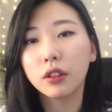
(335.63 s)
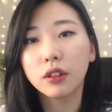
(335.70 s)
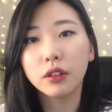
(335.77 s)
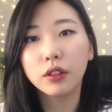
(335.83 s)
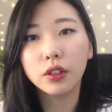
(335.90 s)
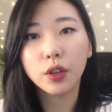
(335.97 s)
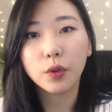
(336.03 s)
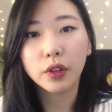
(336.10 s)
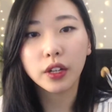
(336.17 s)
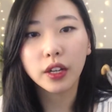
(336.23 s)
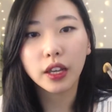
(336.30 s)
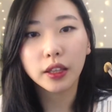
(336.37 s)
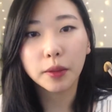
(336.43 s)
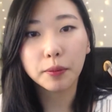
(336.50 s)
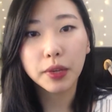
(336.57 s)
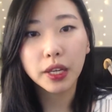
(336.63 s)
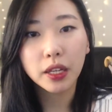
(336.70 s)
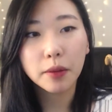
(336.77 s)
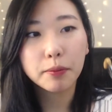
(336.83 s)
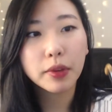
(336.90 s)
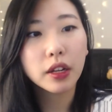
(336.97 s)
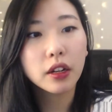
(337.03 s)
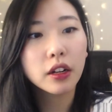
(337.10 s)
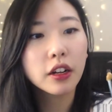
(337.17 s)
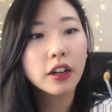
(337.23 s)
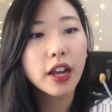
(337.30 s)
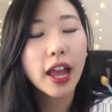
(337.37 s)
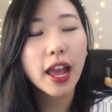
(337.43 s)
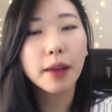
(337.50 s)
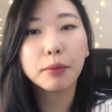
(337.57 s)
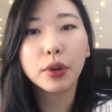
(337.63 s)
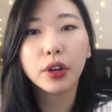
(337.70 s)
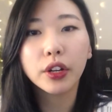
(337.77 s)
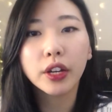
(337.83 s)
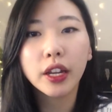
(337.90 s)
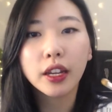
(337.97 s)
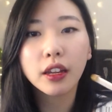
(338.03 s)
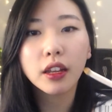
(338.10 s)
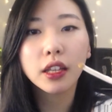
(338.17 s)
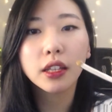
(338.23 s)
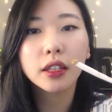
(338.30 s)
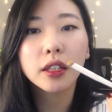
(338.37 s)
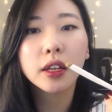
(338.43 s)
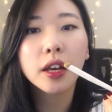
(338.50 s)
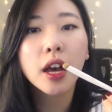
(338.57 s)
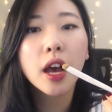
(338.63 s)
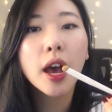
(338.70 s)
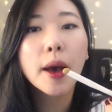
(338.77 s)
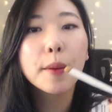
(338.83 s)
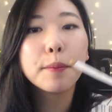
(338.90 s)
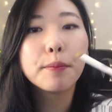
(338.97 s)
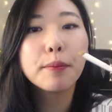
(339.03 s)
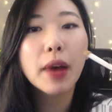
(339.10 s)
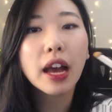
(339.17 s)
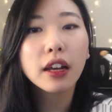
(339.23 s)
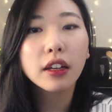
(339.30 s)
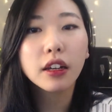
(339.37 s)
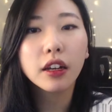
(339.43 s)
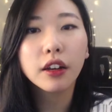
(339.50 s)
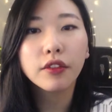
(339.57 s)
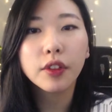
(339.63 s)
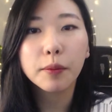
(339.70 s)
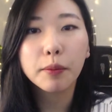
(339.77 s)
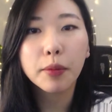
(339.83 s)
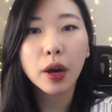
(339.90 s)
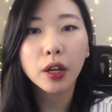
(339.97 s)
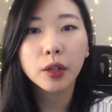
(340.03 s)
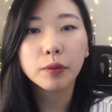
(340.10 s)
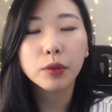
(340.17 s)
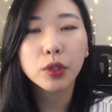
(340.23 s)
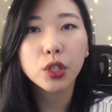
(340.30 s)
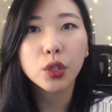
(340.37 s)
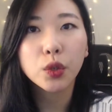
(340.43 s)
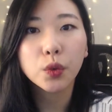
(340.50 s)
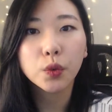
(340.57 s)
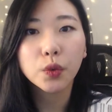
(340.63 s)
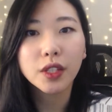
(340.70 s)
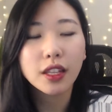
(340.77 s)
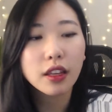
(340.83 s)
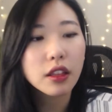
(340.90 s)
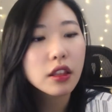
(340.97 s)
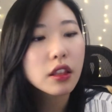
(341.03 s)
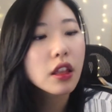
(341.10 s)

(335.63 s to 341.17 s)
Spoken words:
you want to get the peanut butter and put it in the back of the bottom two teeth.